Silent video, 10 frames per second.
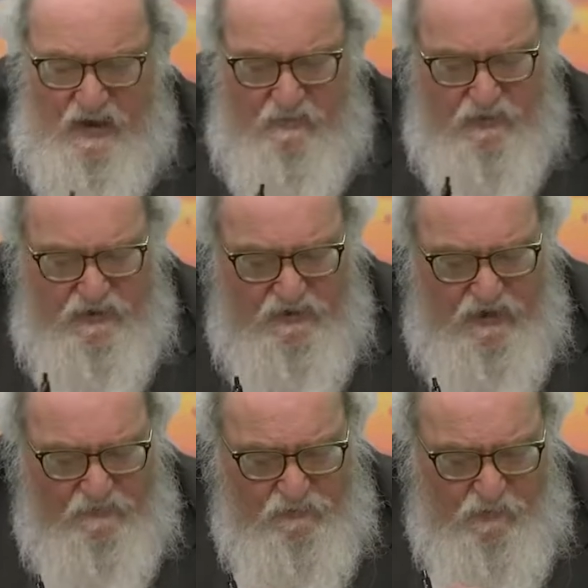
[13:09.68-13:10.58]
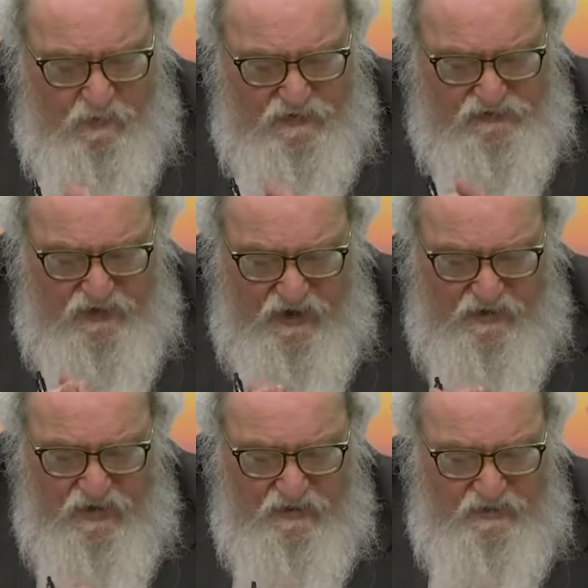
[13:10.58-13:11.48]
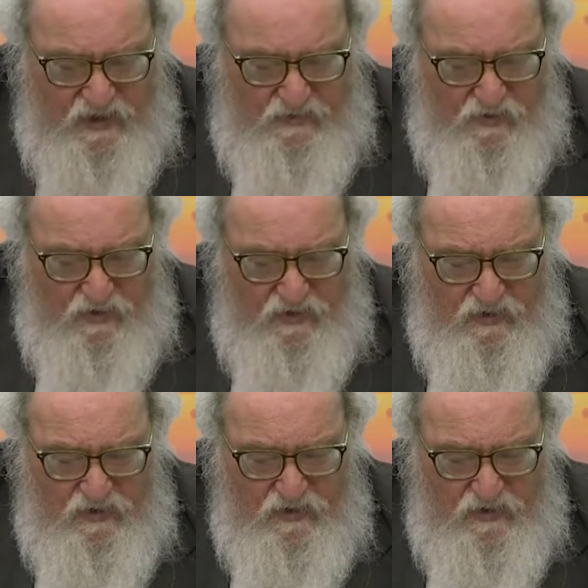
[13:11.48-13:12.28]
Dabra yidabra b'rishayna leimar.